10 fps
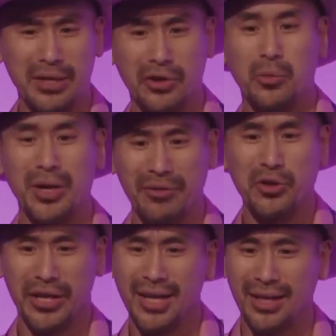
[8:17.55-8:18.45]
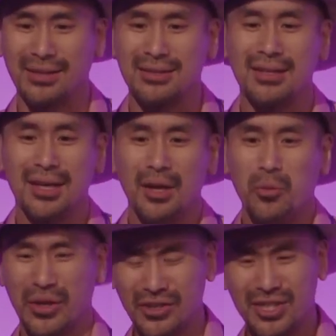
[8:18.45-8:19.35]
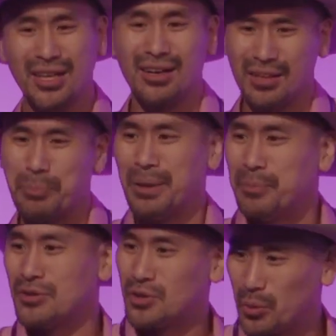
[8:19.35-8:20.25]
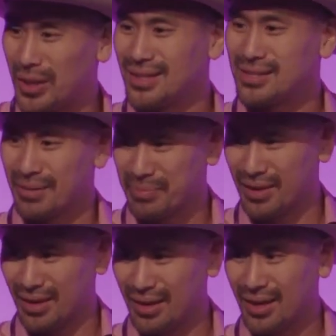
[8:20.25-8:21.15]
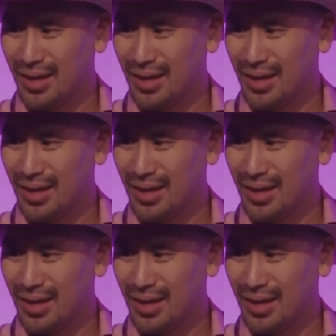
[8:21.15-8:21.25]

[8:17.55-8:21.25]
I don't know. Whatever it is, when you see other people doing something,